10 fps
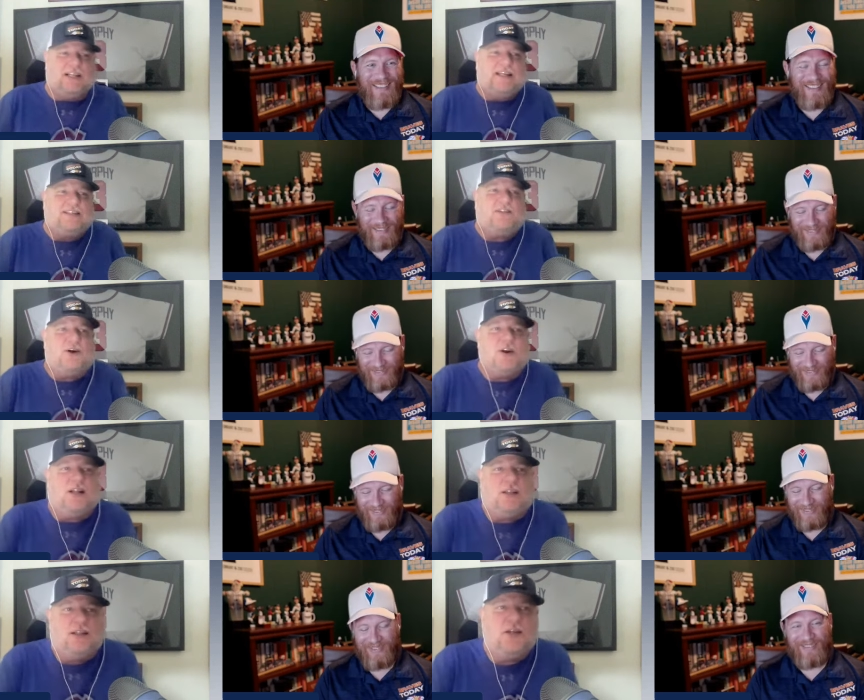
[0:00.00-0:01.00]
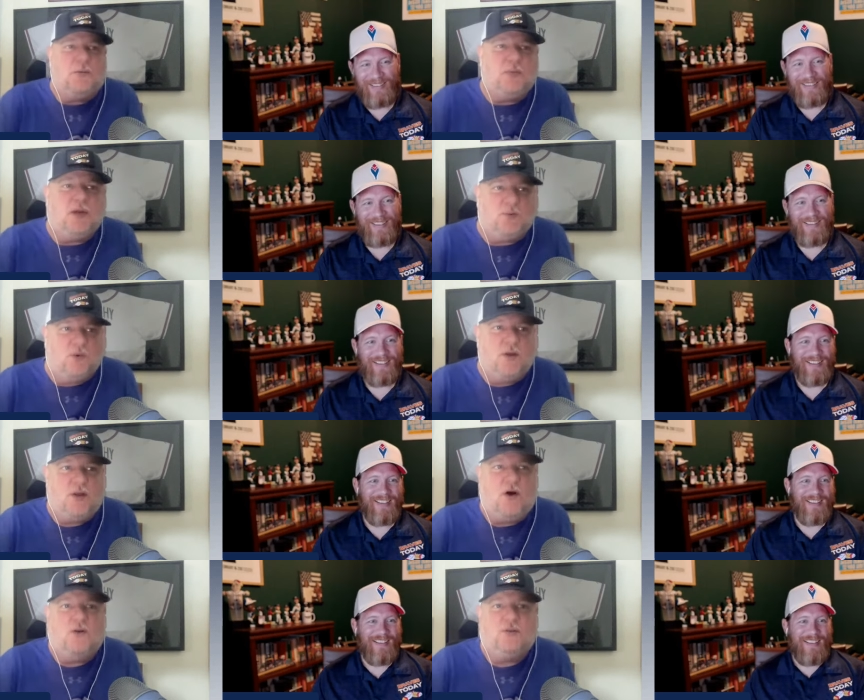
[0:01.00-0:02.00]
Speaker 1: let's start a little bit with
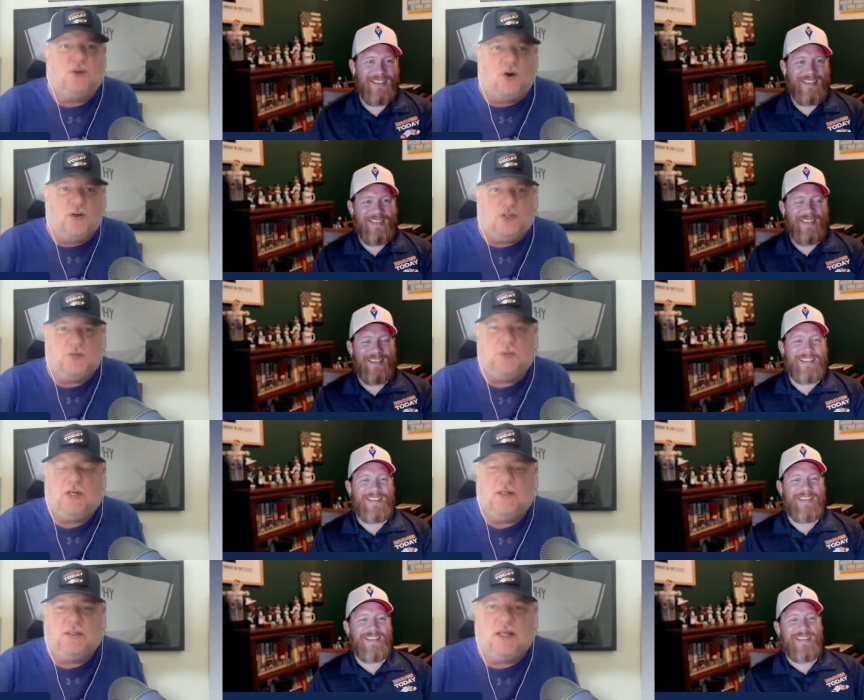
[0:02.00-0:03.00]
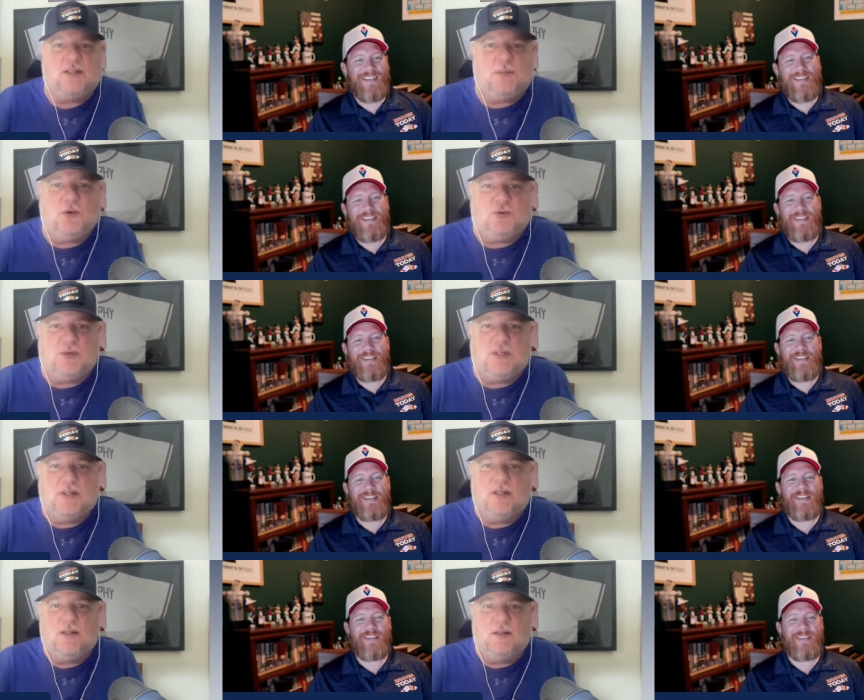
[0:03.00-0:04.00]
All Stars, just because that's the most
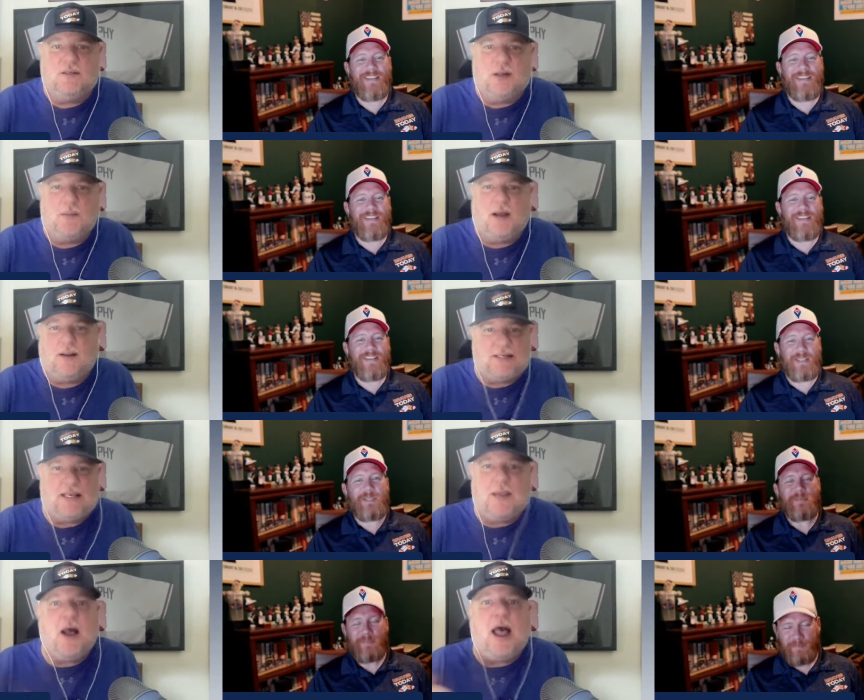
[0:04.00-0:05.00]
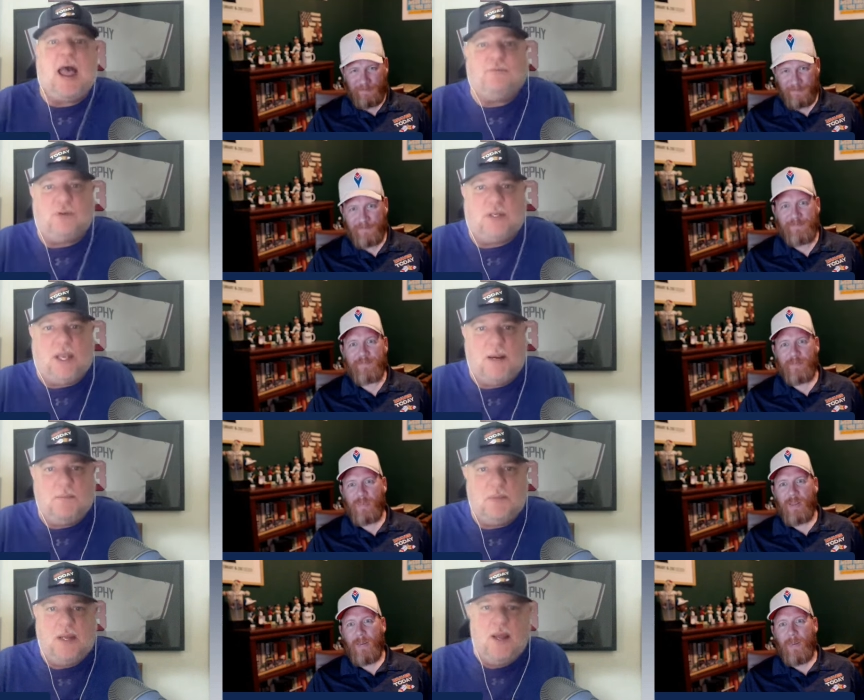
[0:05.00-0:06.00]
recent thing that has come out, because that came out after the
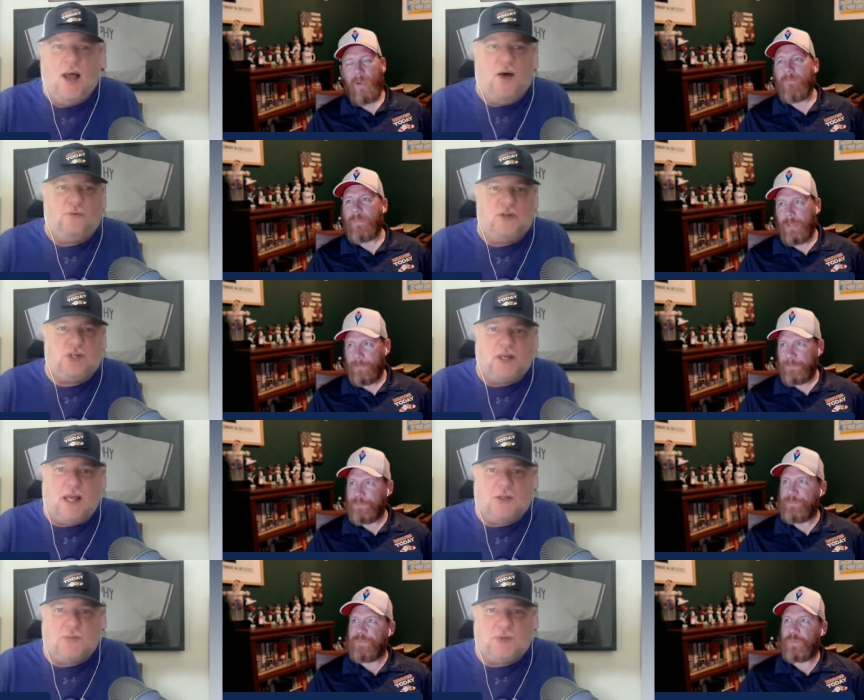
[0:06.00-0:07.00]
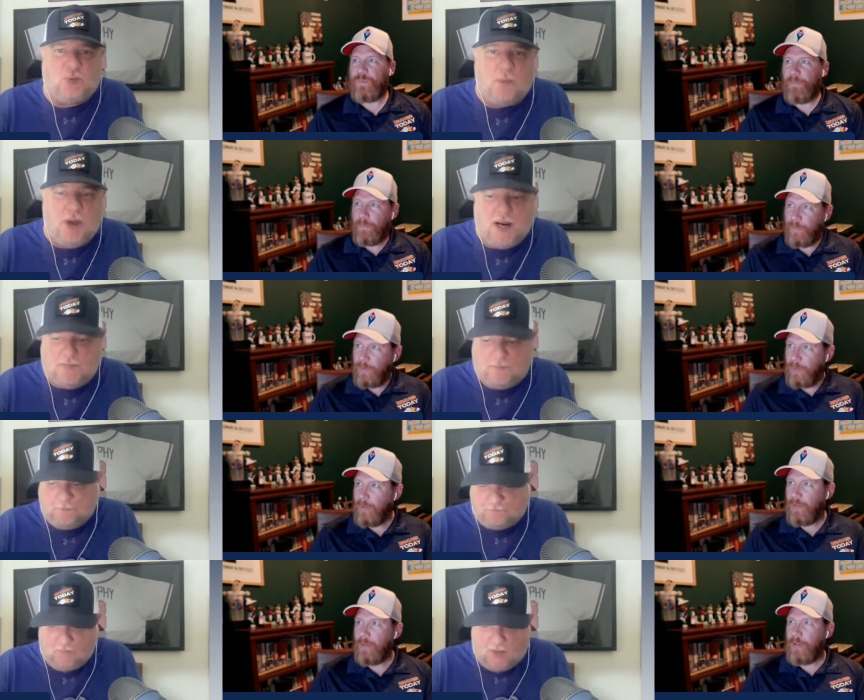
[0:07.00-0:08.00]
game. Official yep. announcements were made.
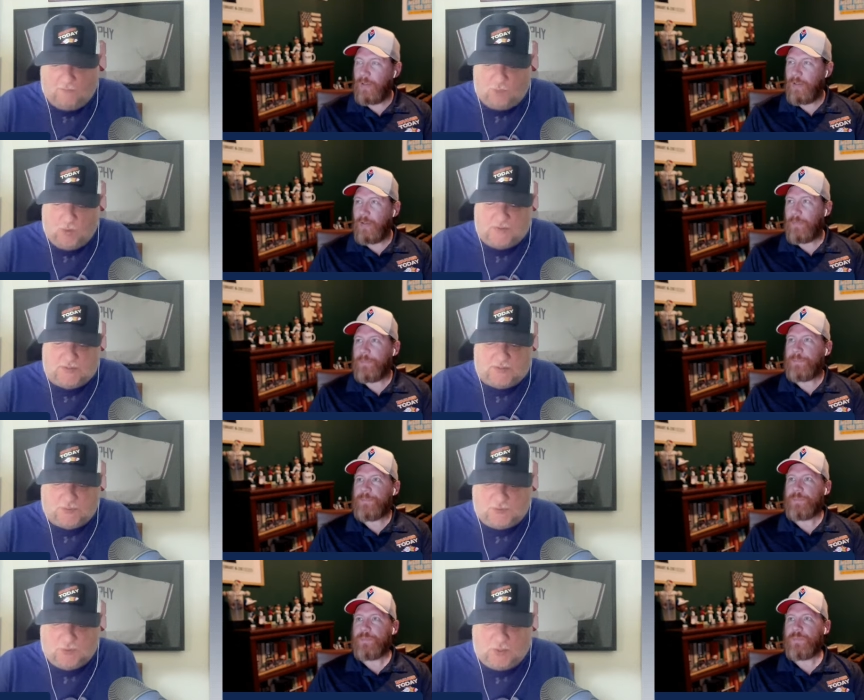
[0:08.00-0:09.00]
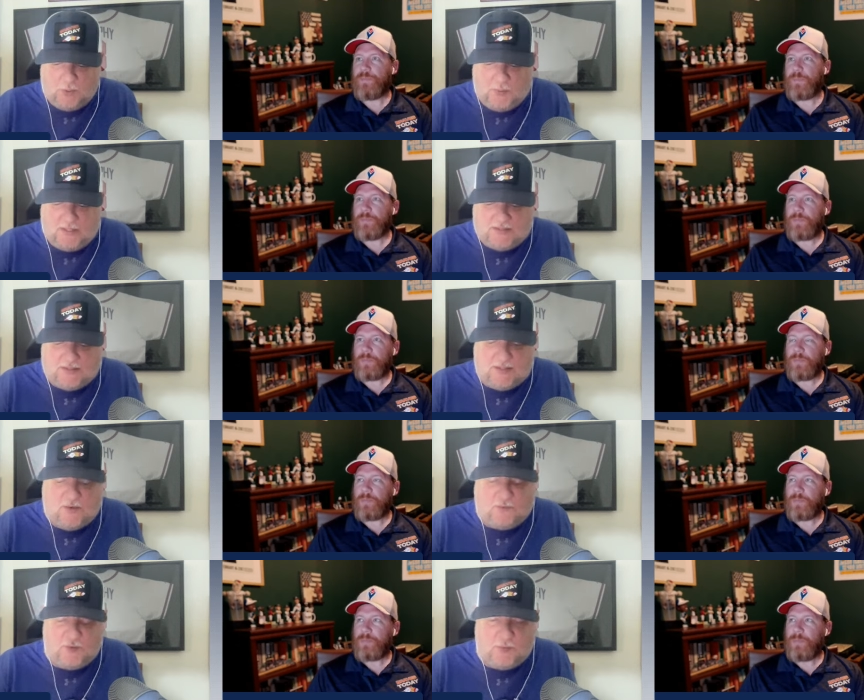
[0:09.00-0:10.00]
Of course, it's Ozuna Lopez and
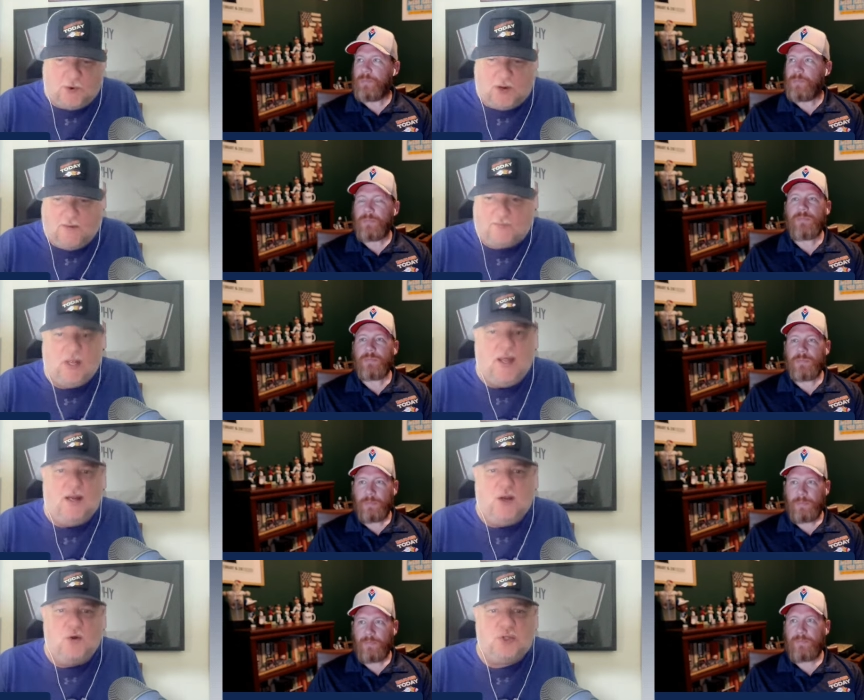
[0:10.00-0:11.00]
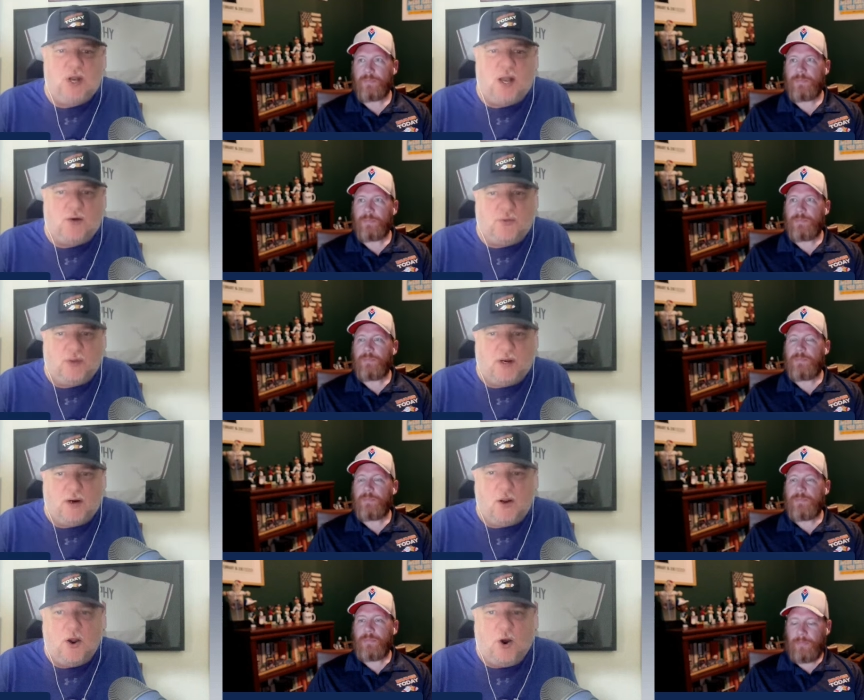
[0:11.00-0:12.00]
sale for the Braves. No shocker
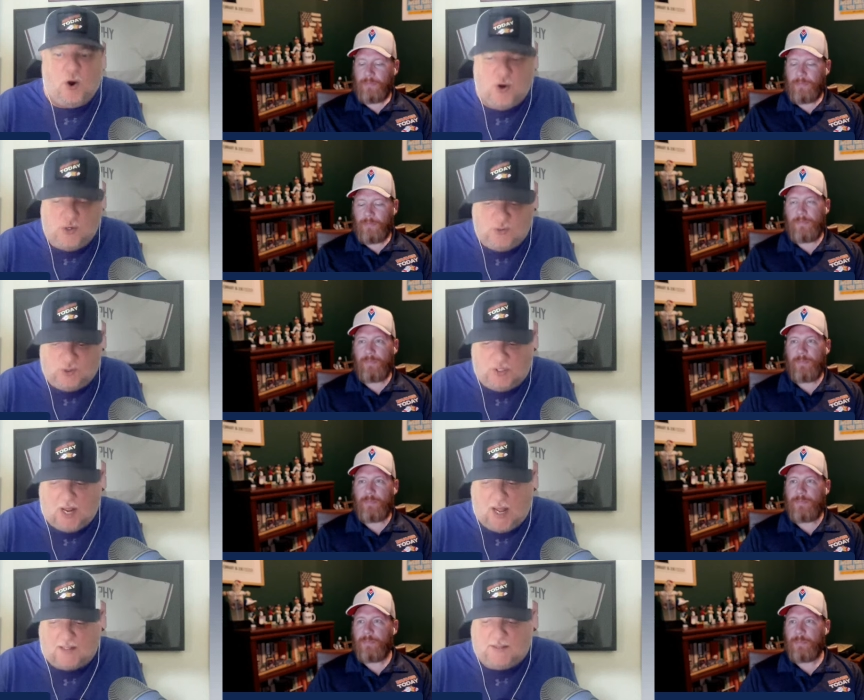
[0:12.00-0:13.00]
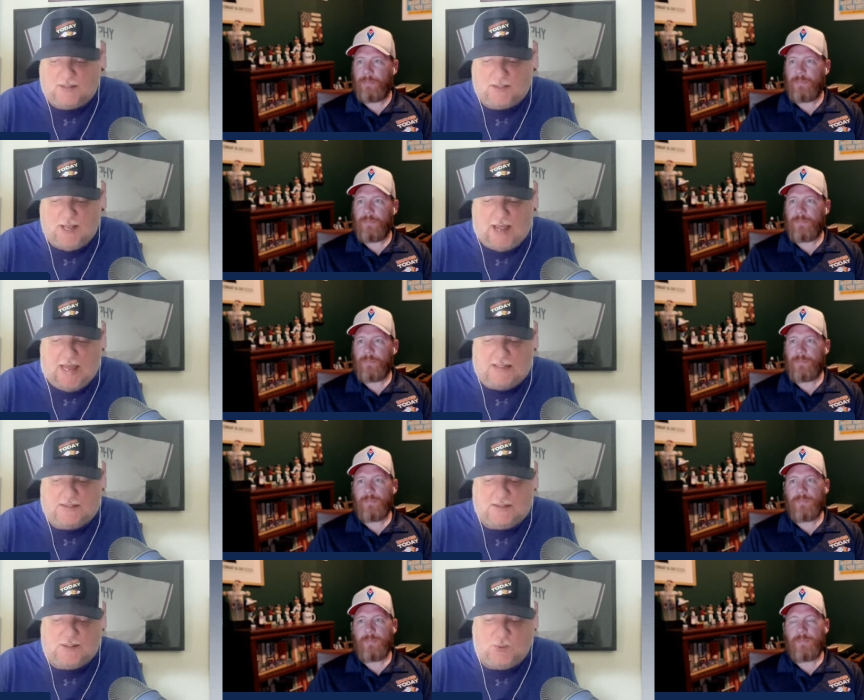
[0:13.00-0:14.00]
there. Are you shocked at
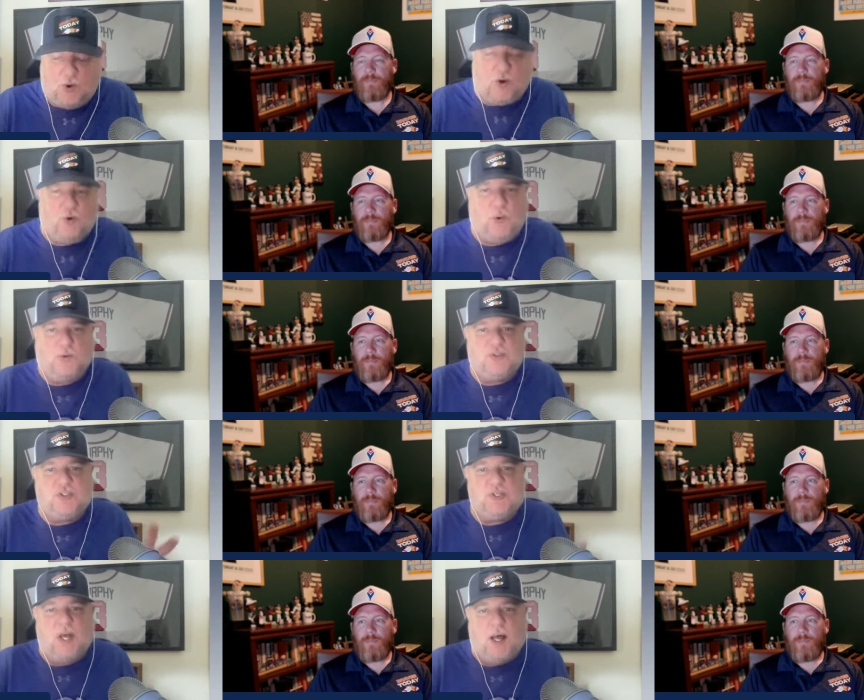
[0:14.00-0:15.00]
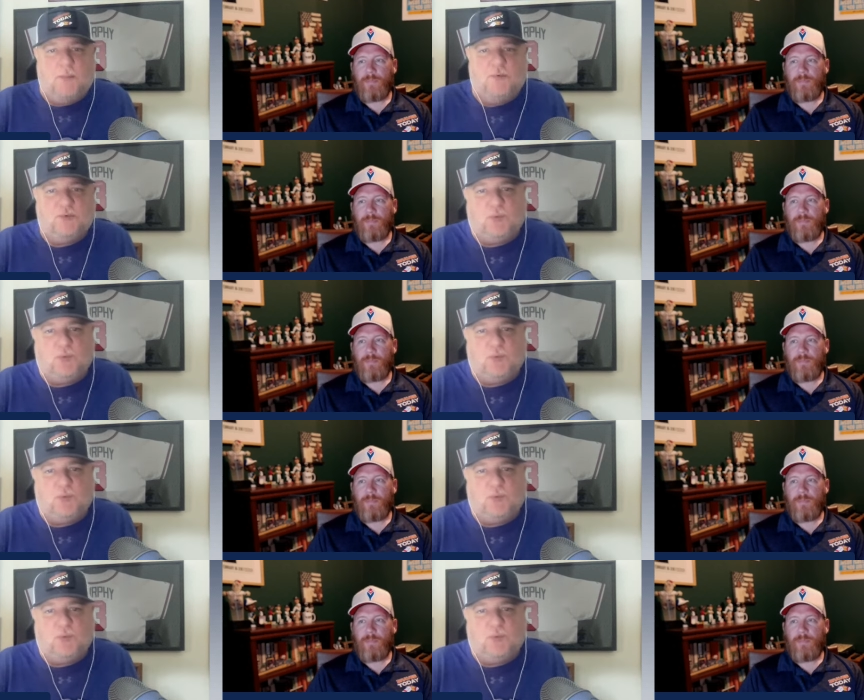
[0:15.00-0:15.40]
the quote unquote snubs